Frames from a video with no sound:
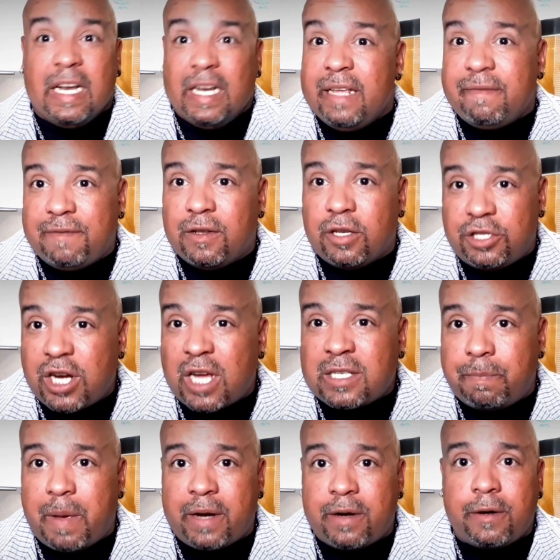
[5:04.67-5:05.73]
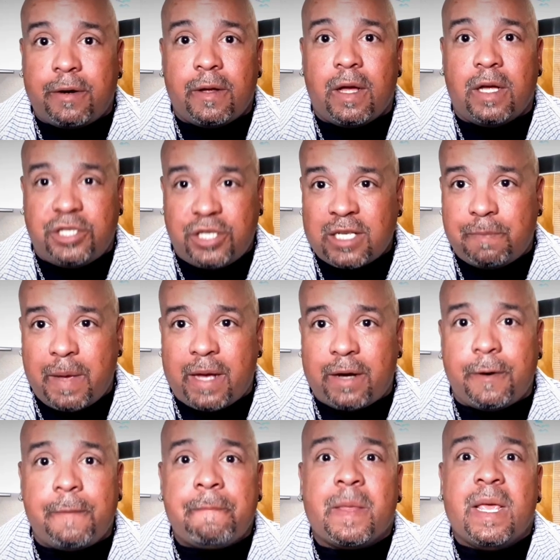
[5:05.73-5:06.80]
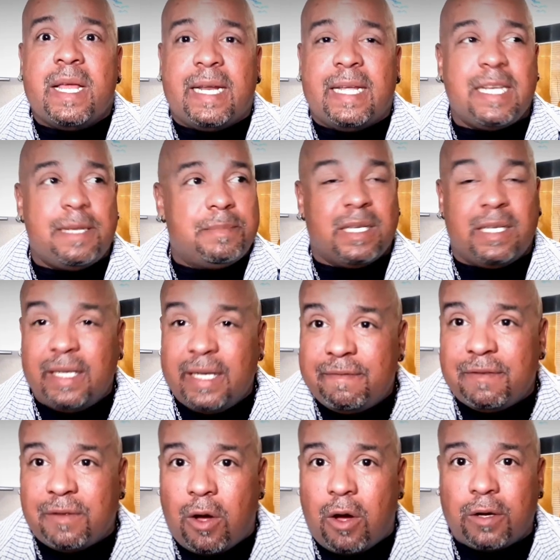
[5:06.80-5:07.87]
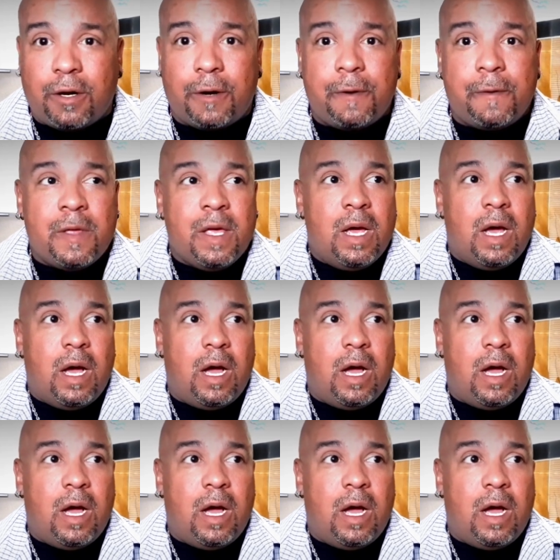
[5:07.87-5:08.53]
adjust better. They seem to live longer,